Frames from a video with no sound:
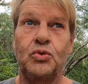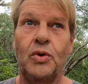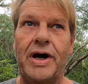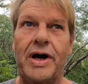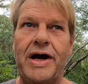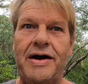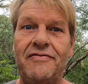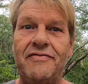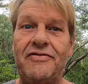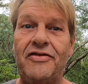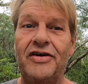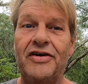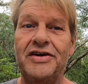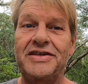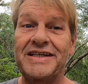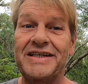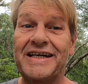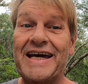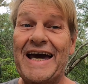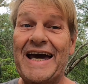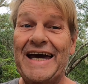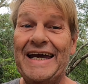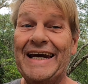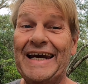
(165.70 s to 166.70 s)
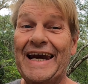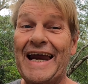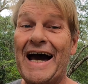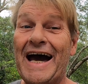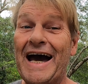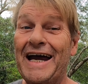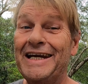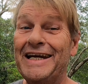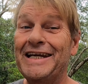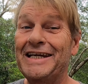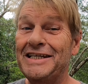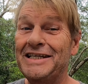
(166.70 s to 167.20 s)
waiting for her to get in
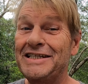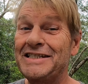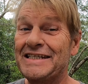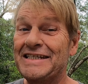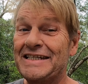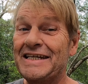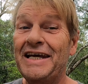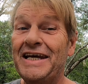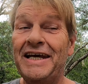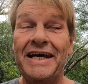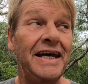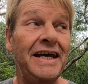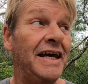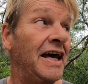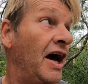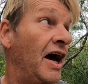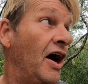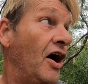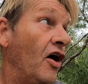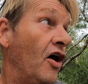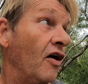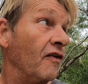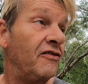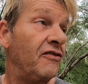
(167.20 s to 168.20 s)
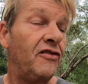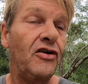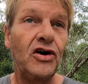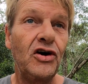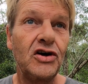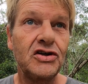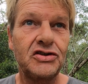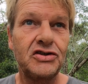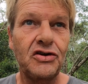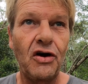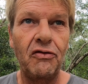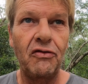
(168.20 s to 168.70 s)
line. It's her
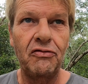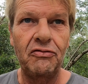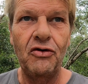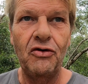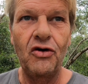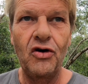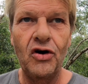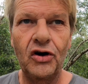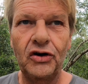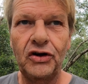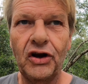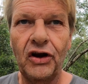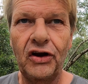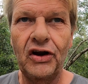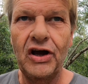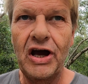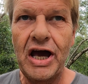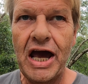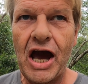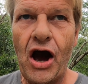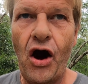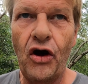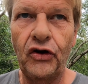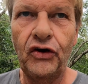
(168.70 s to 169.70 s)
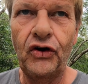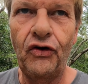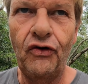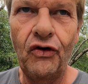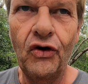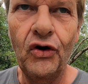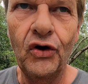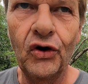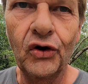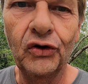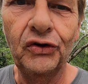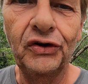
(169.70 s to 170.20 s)
first off-road on
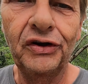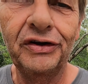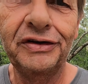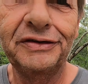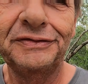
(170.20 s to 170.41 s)
her own.